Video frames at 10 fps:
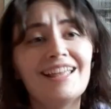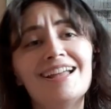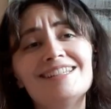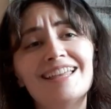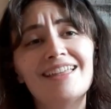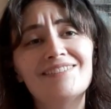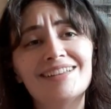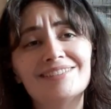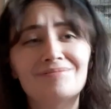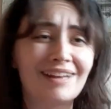and I love
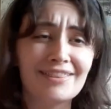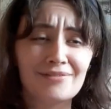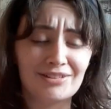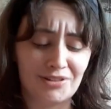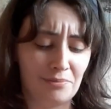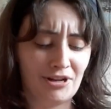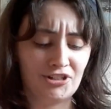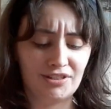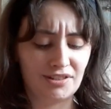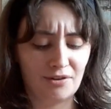it. I love it so
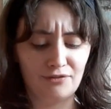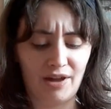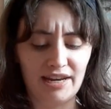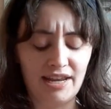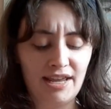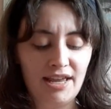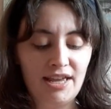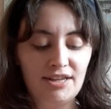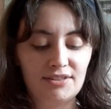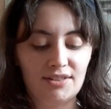much. It's so fun.
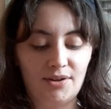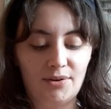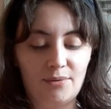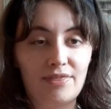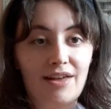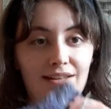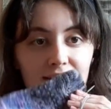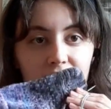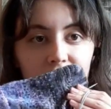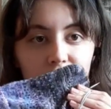So that's
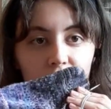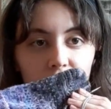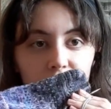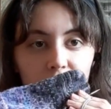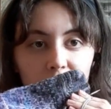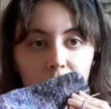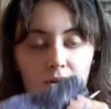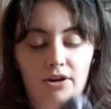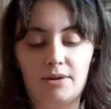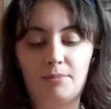kind of an ongoing
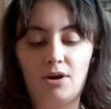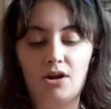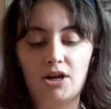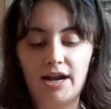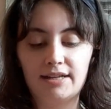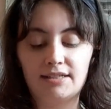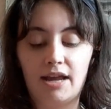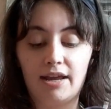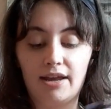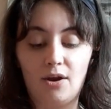work in progress.
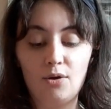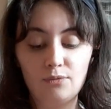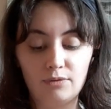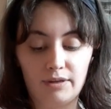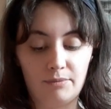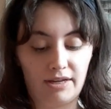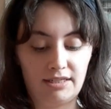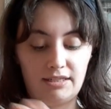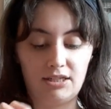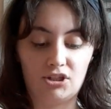I hopefully will get
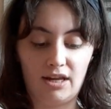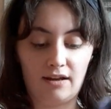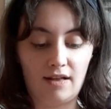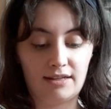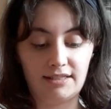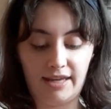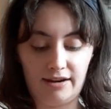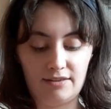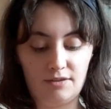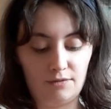to teach that class again
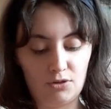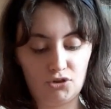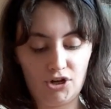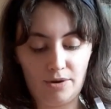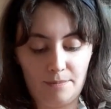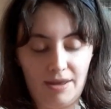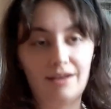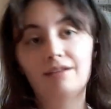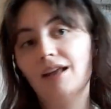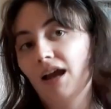in the future, but
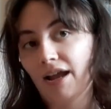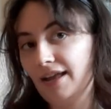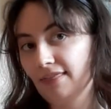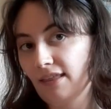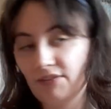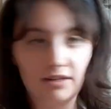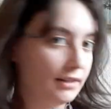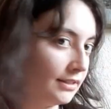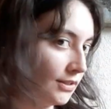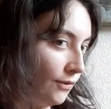I love it.
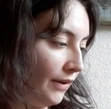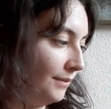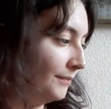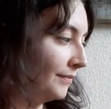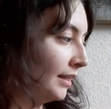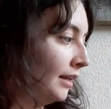It's so fun. I